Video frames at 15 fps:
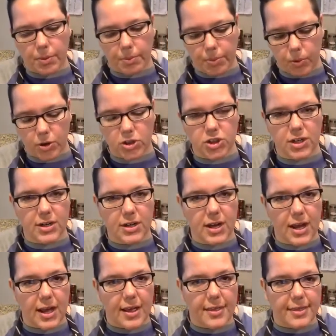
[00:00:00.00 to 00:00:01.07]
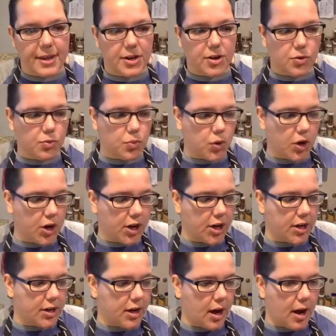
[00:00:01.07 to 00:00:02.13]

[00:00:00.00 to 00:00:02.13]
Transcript: proportion than you would